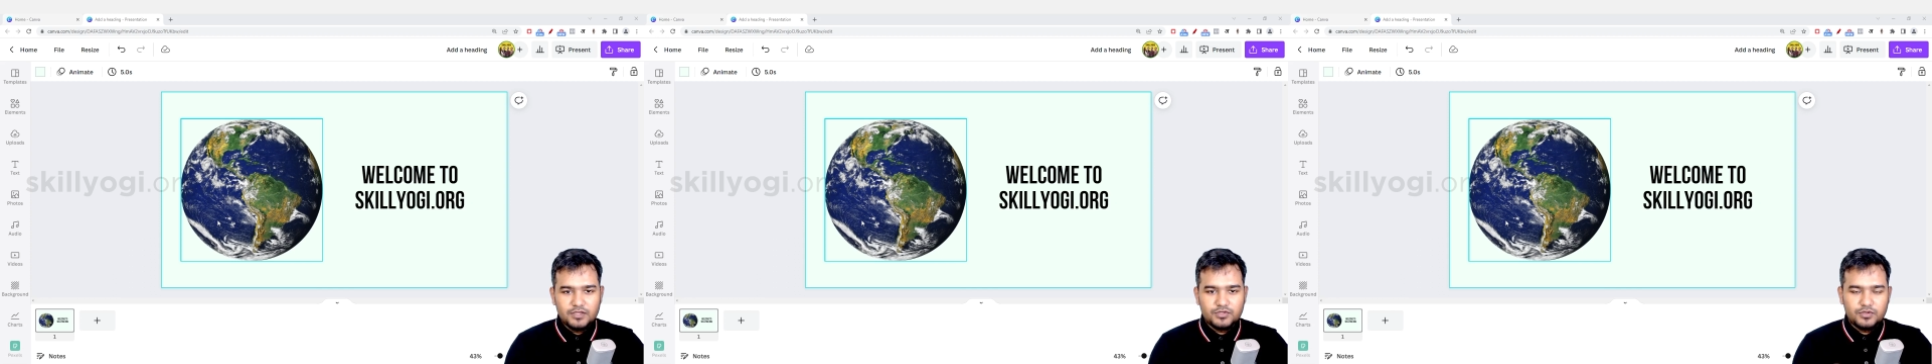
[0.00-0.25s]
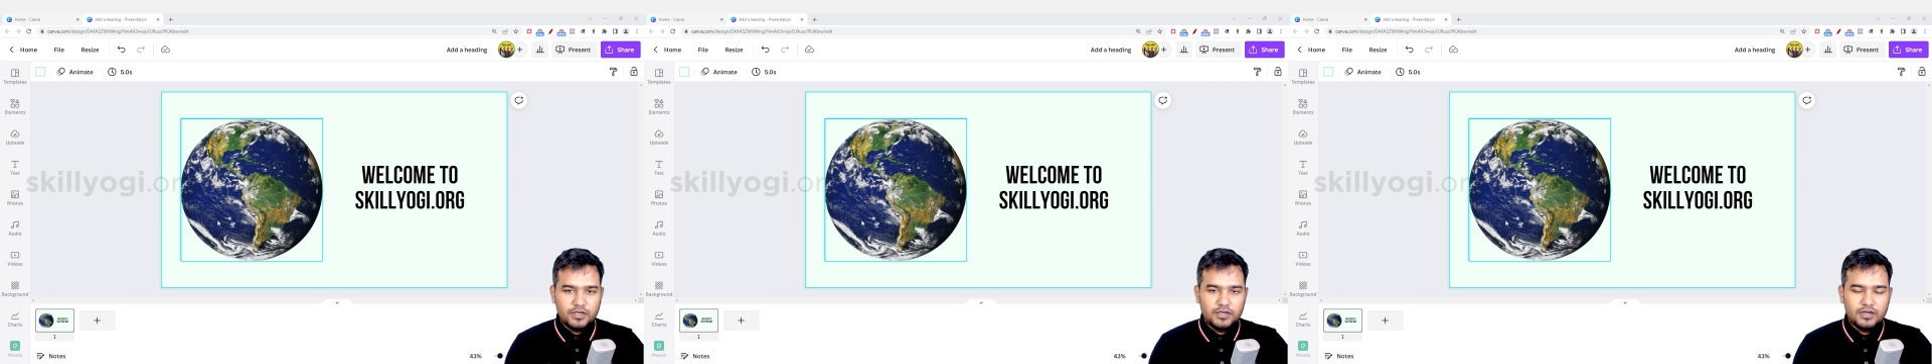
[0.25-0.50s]

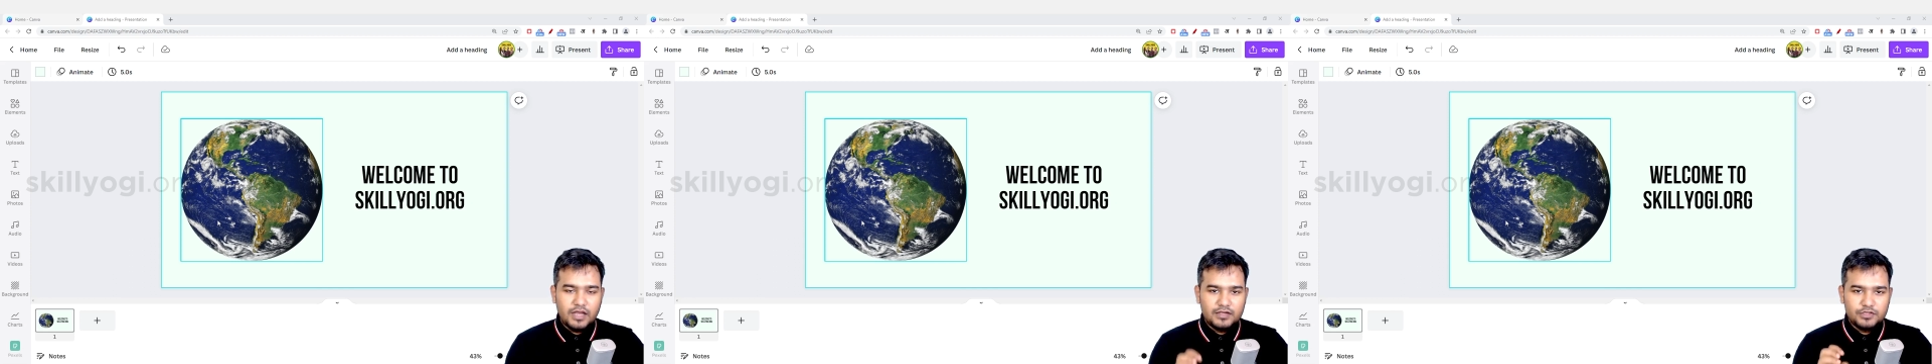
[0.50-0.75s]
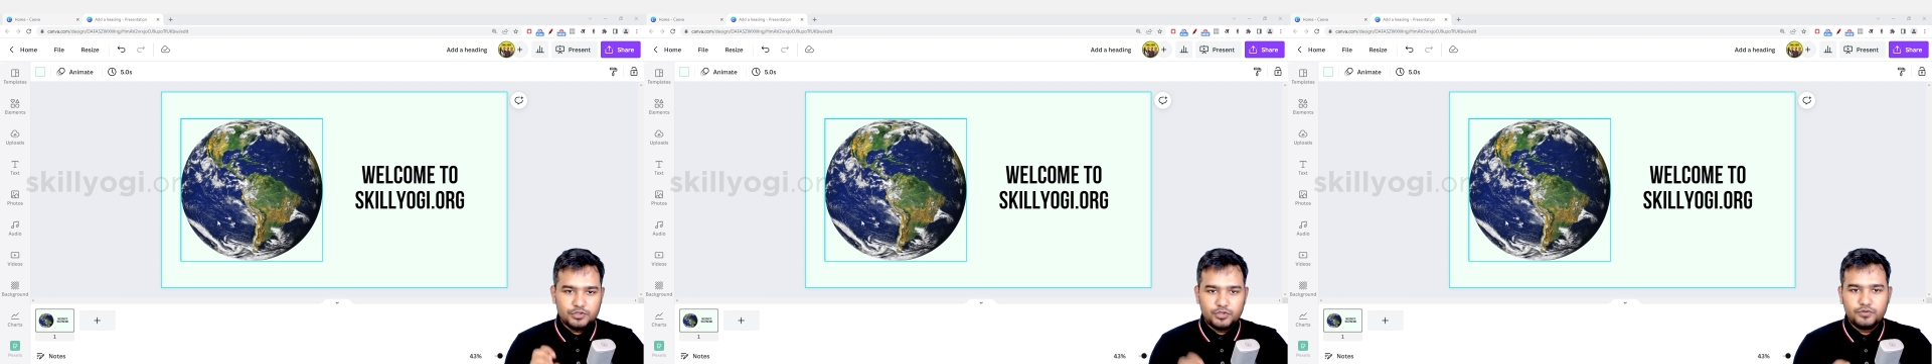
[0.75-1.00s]
So here
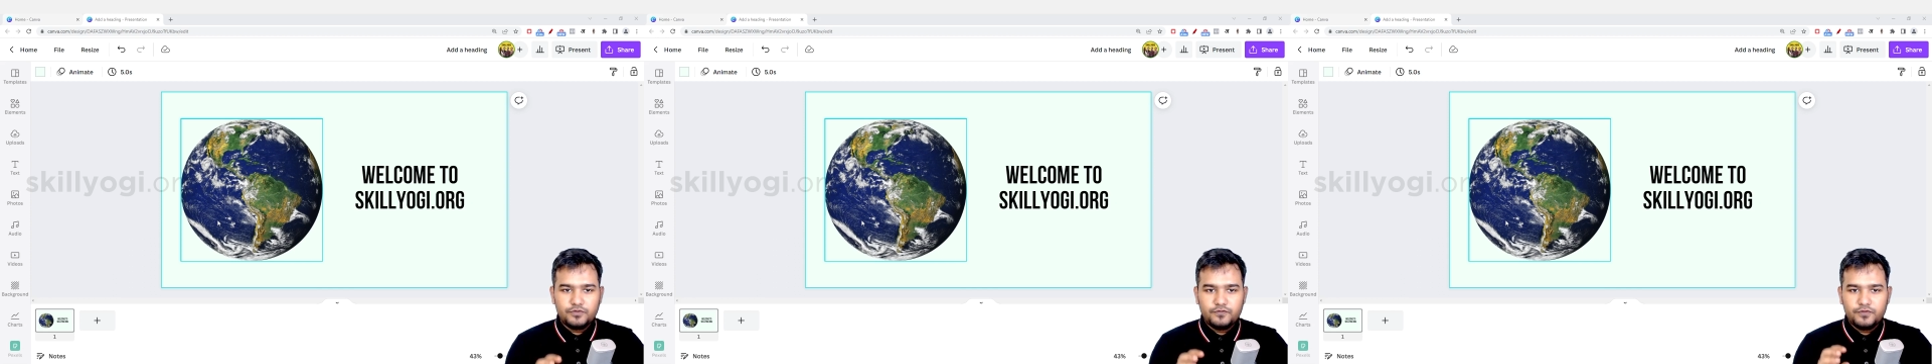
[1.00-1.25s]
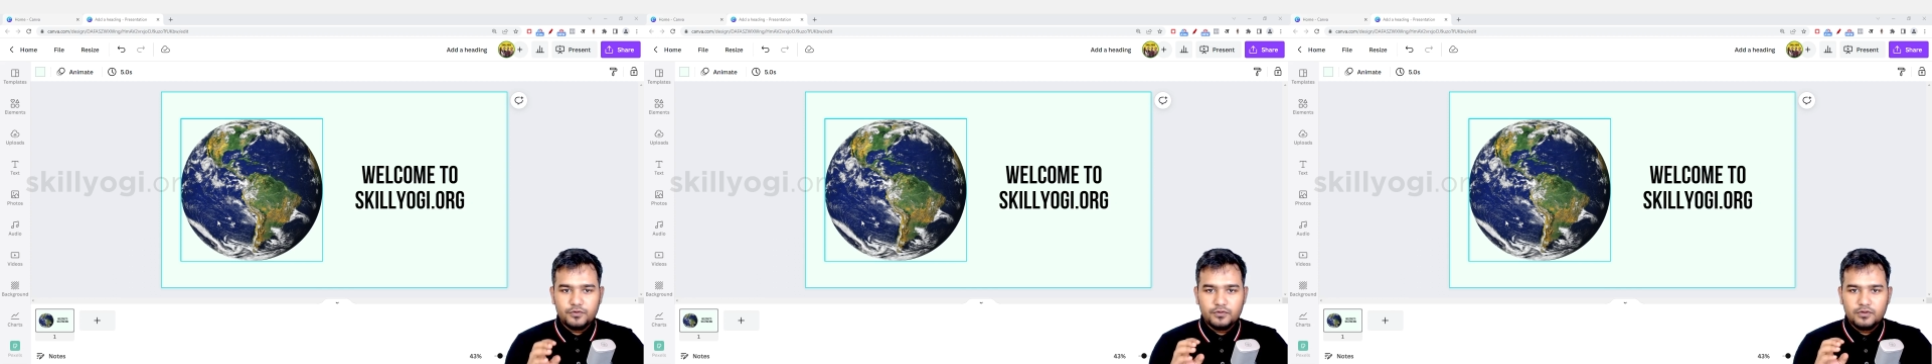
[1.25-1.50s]
I'll show you a
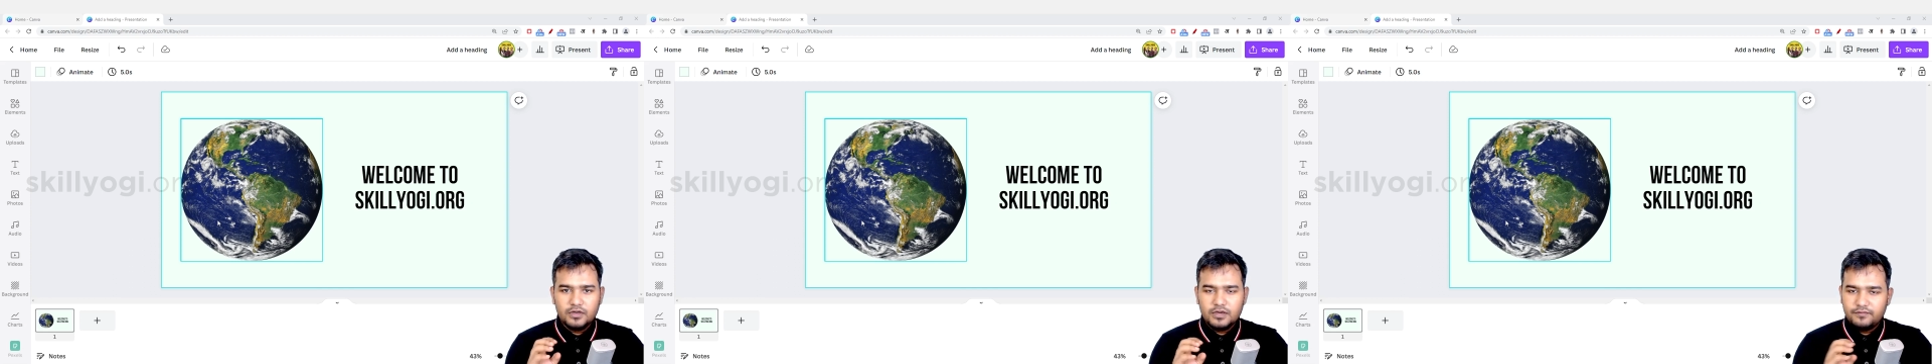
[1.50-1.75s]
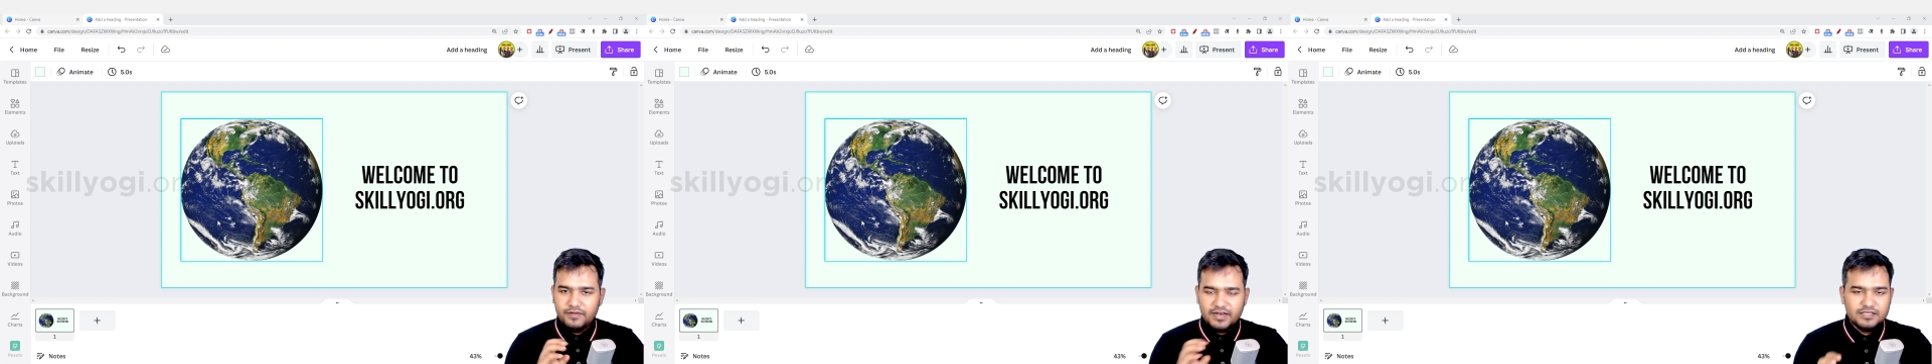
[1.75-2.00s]
few
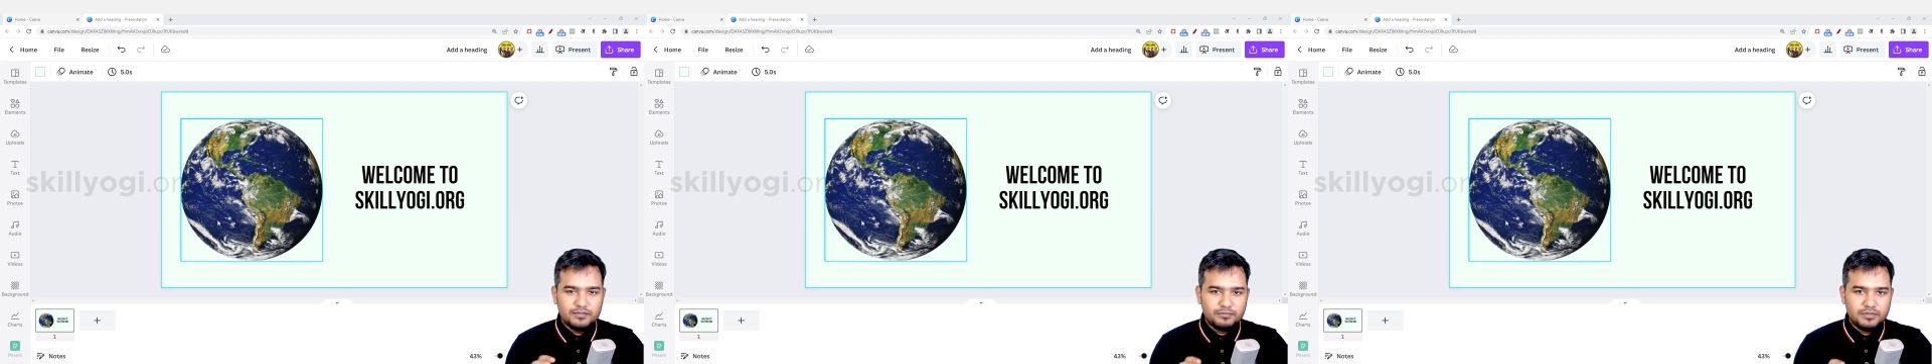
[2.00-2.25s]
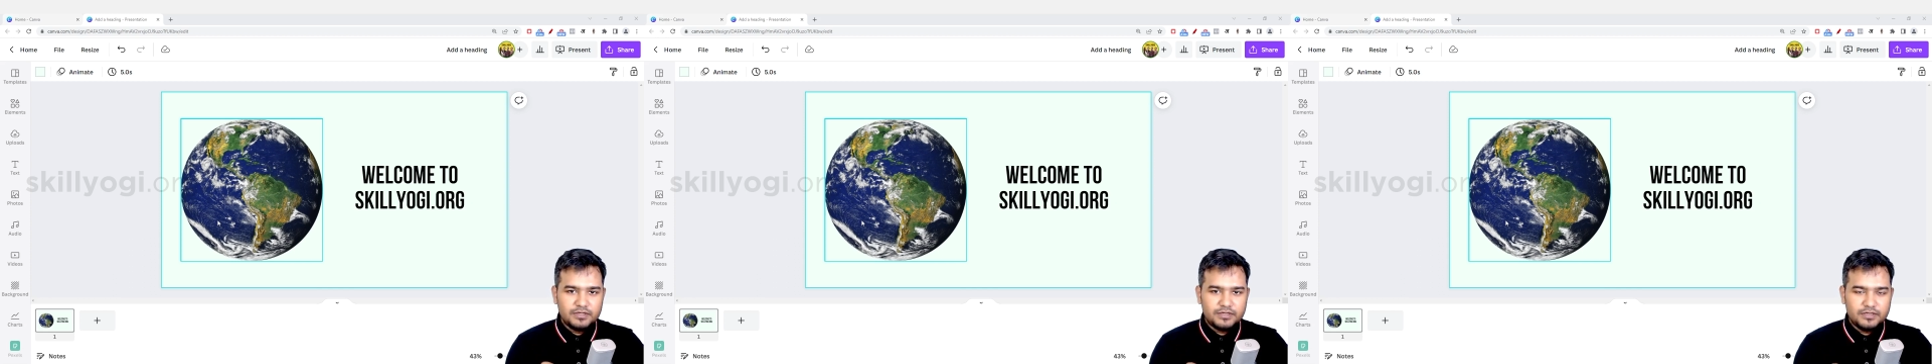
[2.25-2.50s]
very
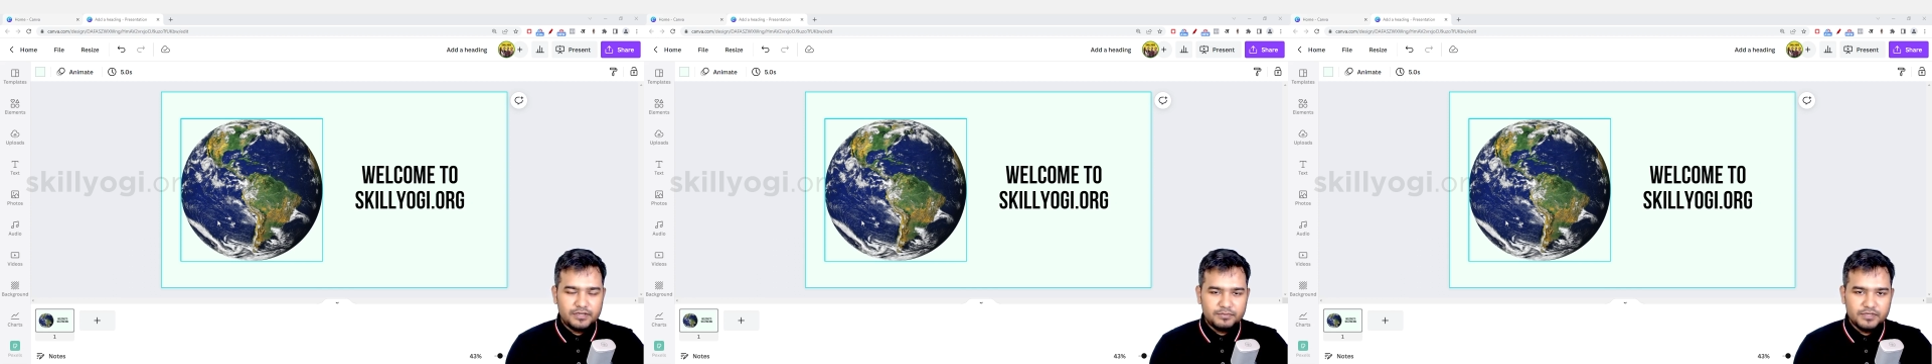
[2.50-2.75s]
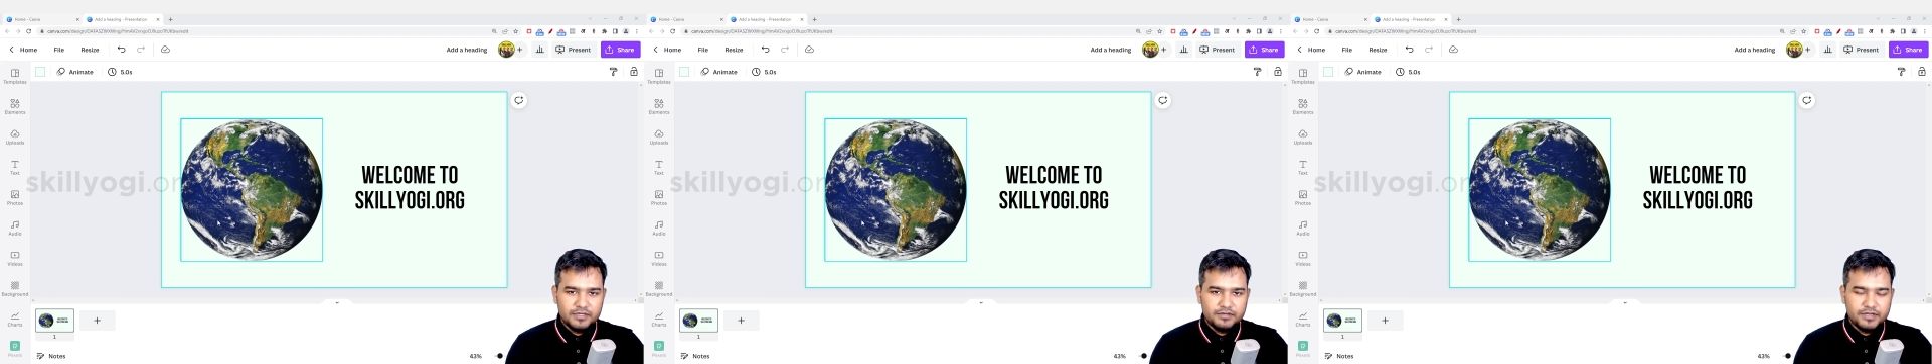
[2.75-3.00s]
simple
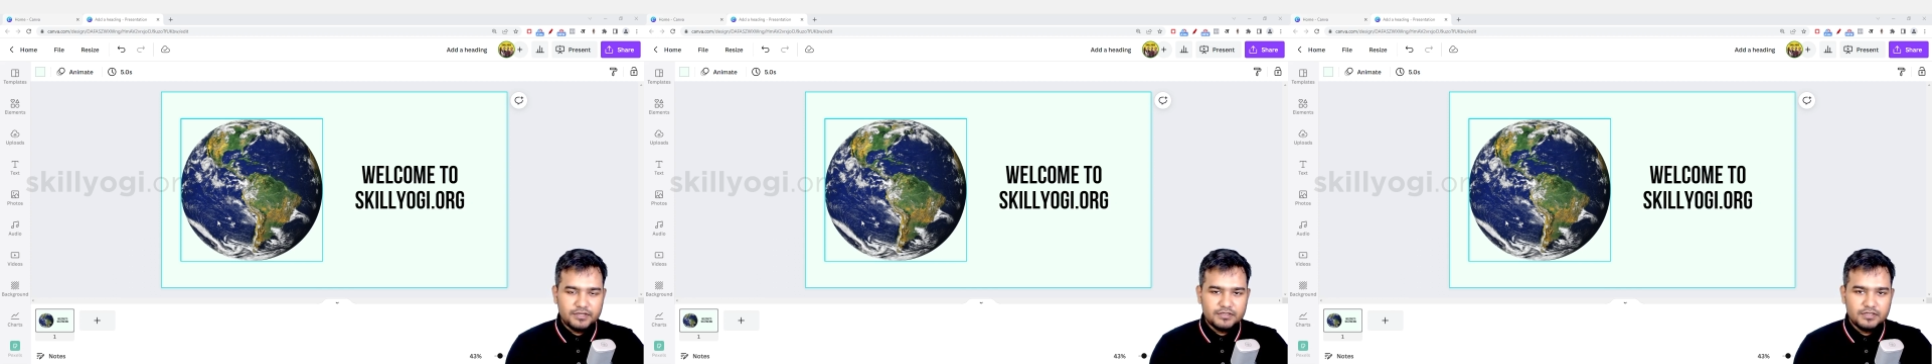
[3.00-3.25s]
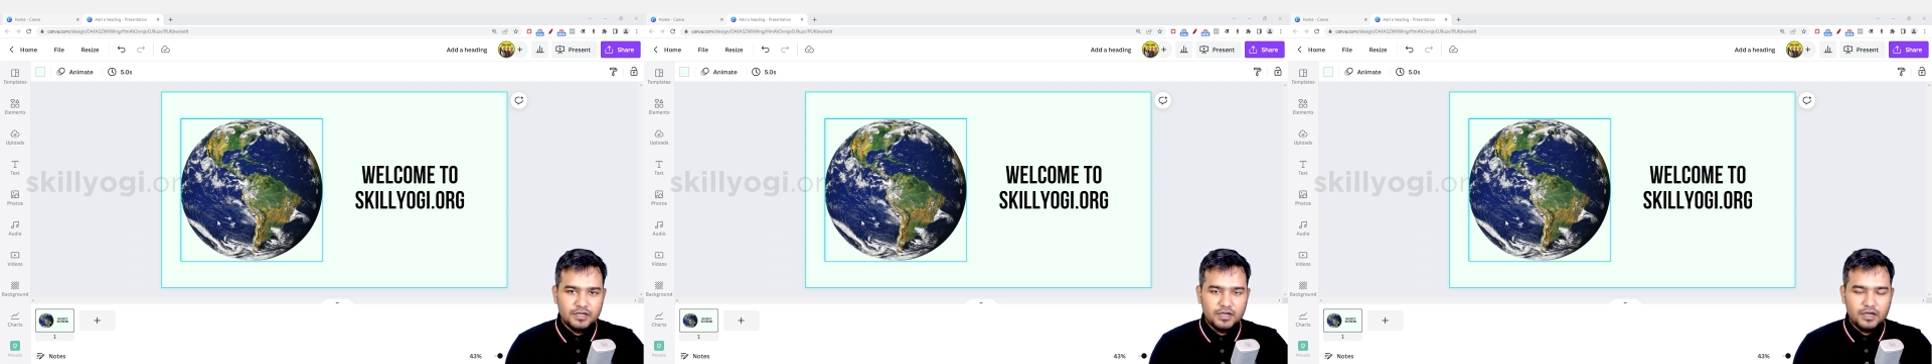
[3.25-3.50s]
tips and tricks